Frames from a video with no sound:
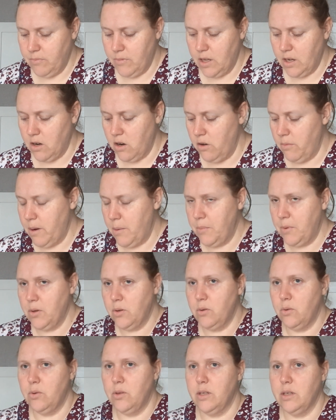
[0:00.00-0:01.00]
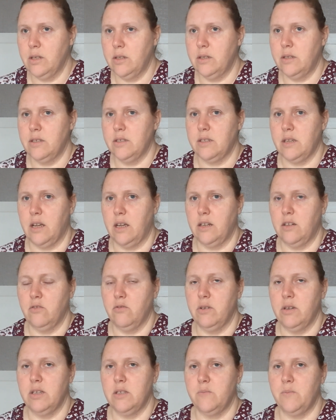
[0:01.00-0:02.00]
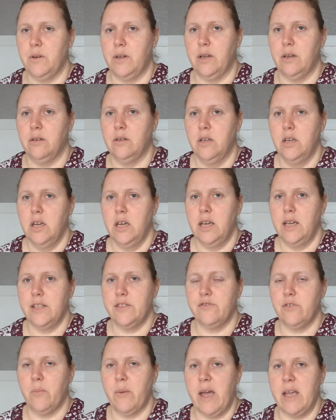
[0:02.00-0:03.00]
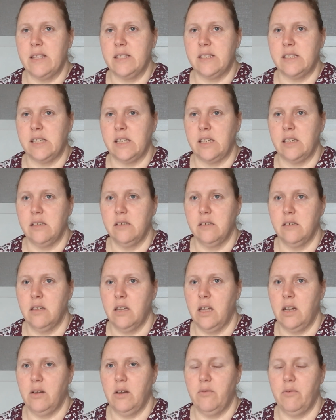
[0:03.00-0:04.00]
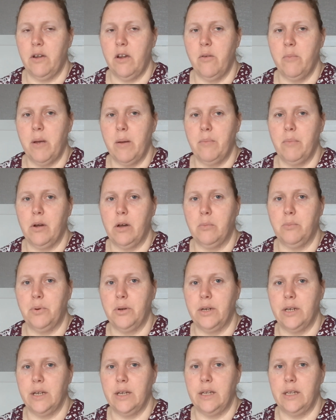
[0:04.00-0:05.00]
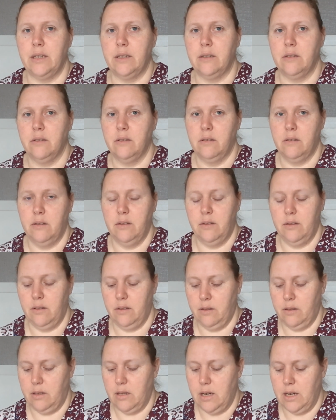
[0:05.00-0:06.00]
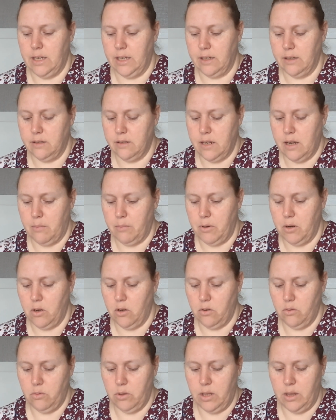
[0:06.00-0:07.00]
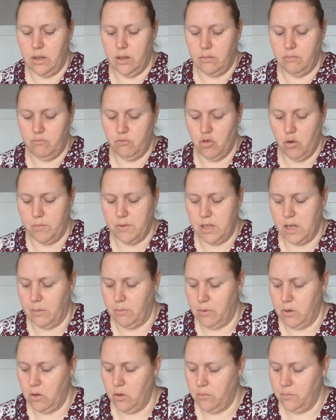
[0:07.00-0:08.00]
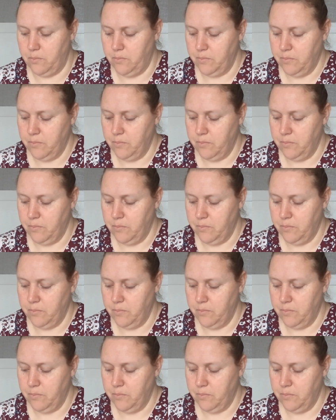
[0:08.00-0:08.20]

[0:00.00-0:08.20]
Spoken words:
I can't remember who the designer is, but it's from Artecy, and if I remember I'll put it in the link down below, in the drop down below.